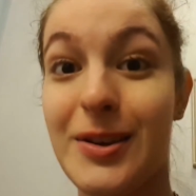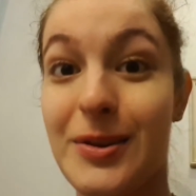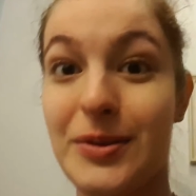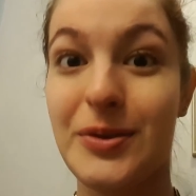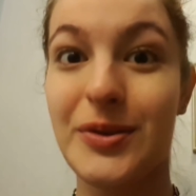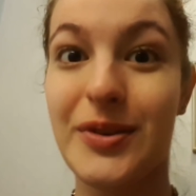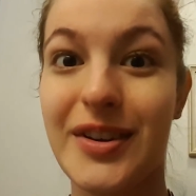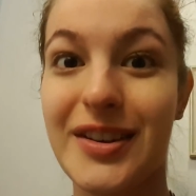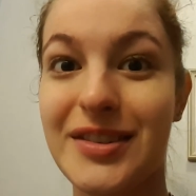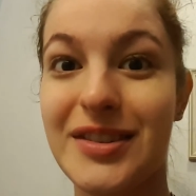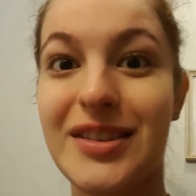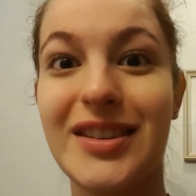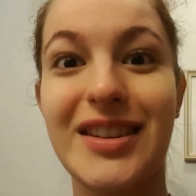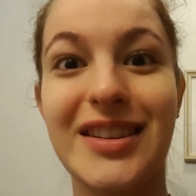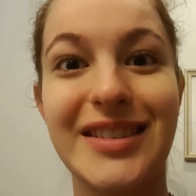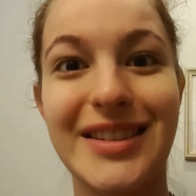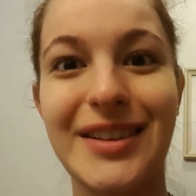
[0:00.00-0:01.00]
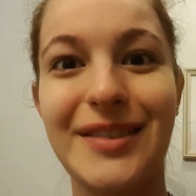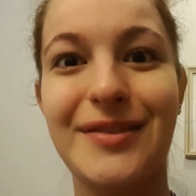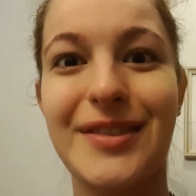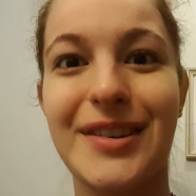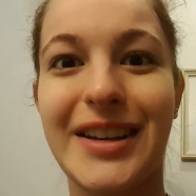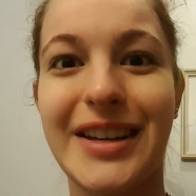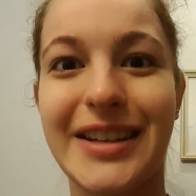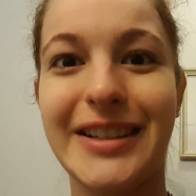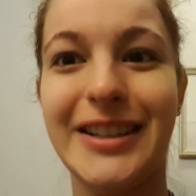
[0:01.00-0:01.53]
you, Cousin Lindsay, for
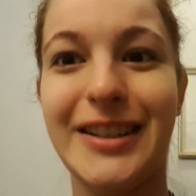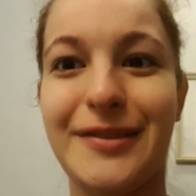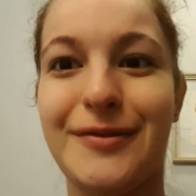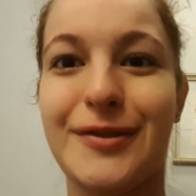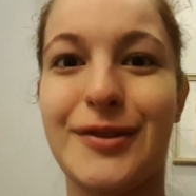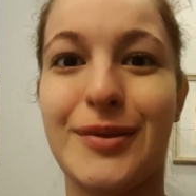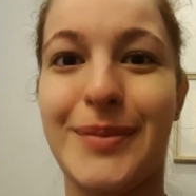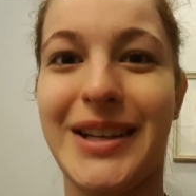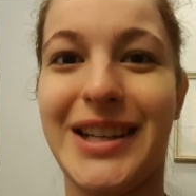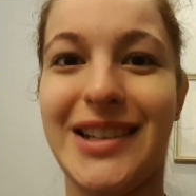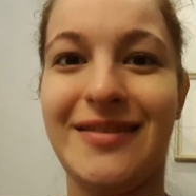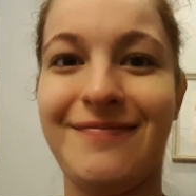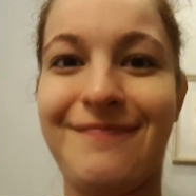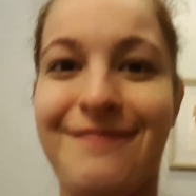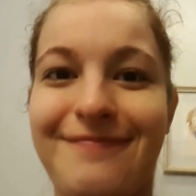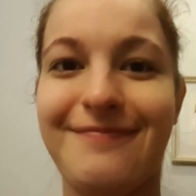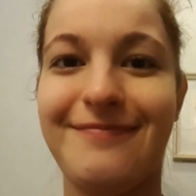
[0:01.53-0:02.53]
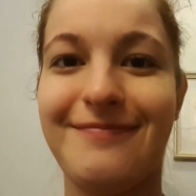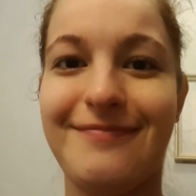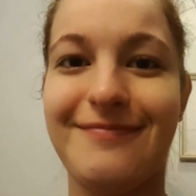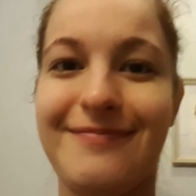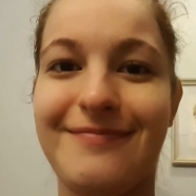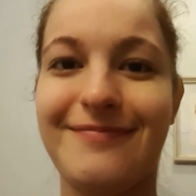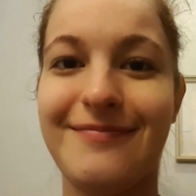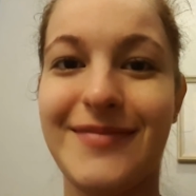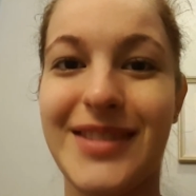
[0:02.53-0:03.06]
getting it for me.
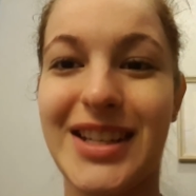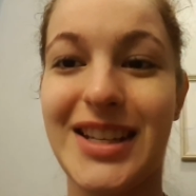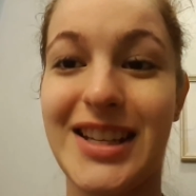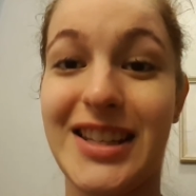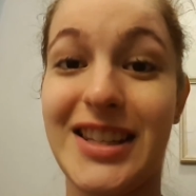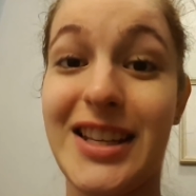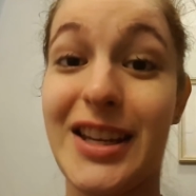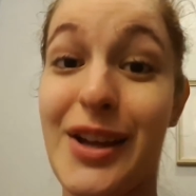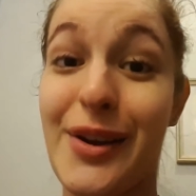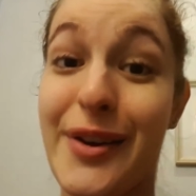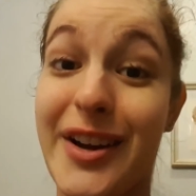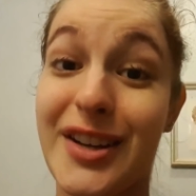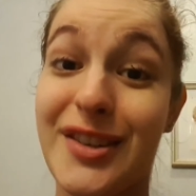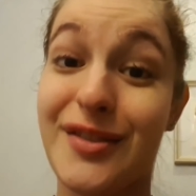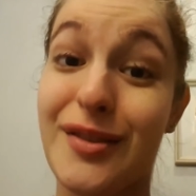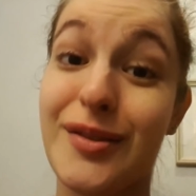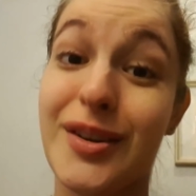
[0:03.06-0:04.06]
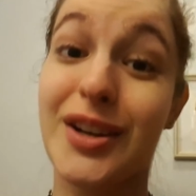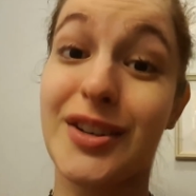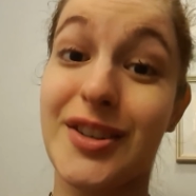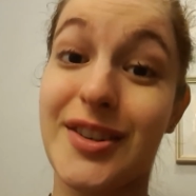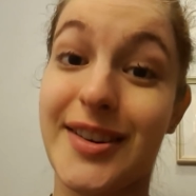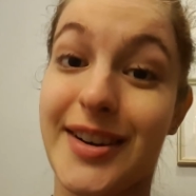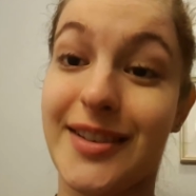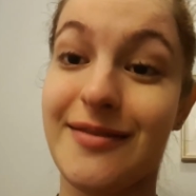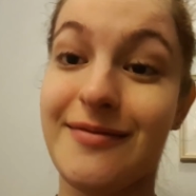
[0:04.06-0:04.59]
And thank you guys for
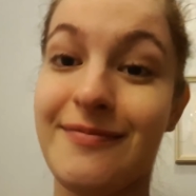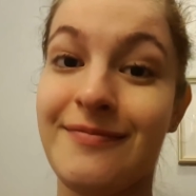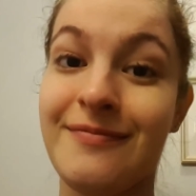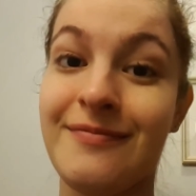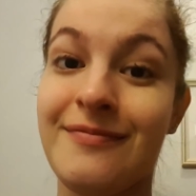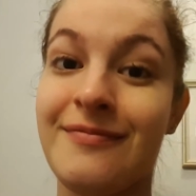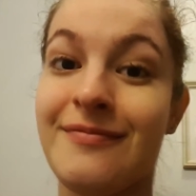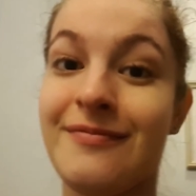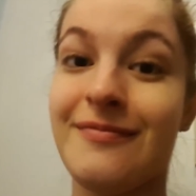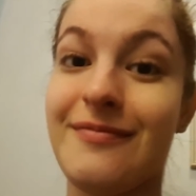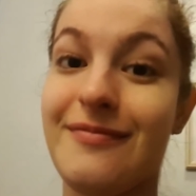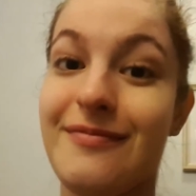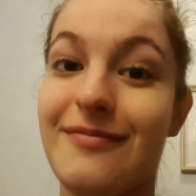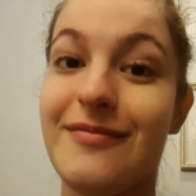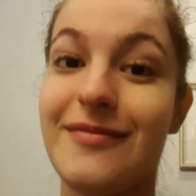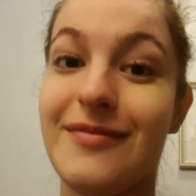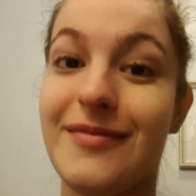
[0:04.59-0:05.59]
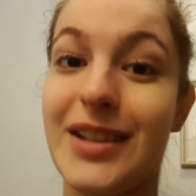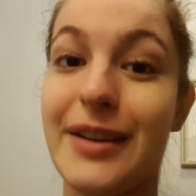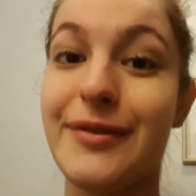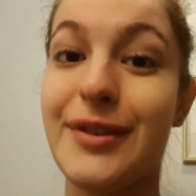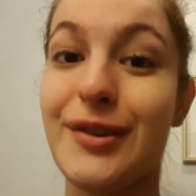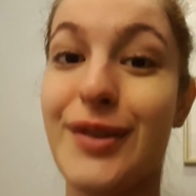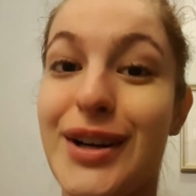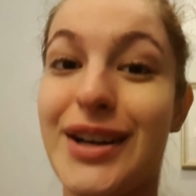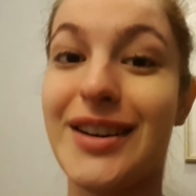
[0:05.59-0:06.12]
watching. Love
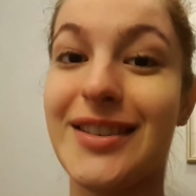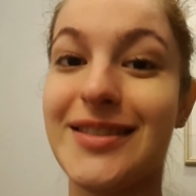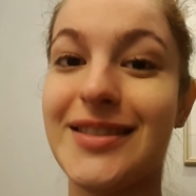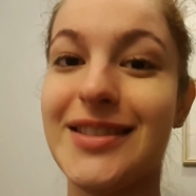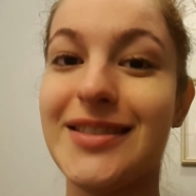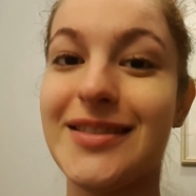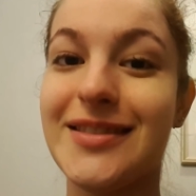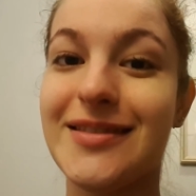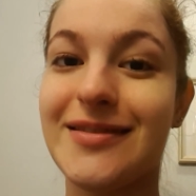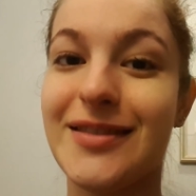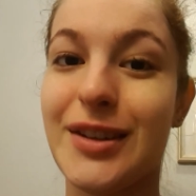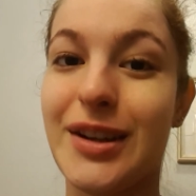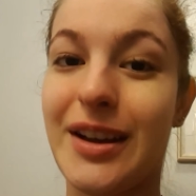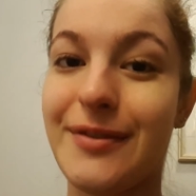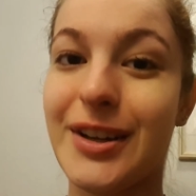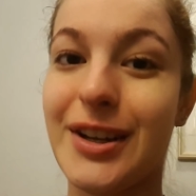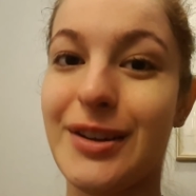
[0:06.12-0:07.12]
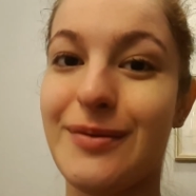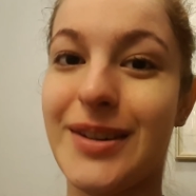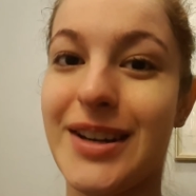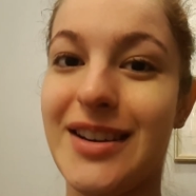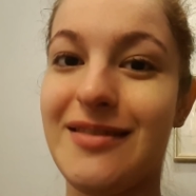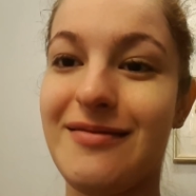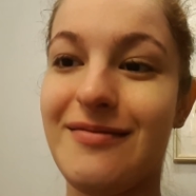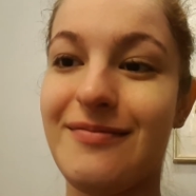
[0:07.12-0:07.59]
you all. Have a good one.